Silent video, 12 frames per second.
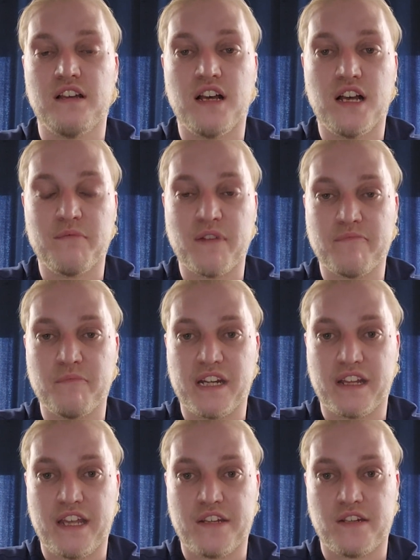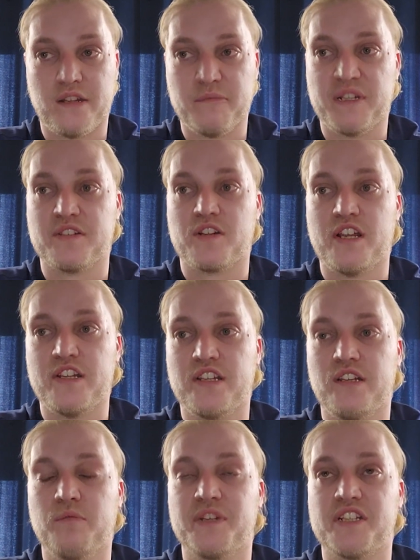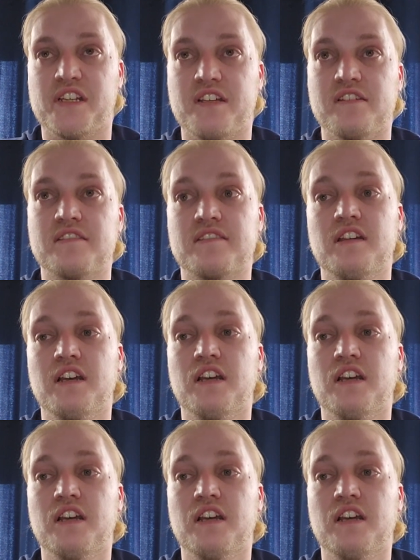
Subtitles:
of medication administration, which is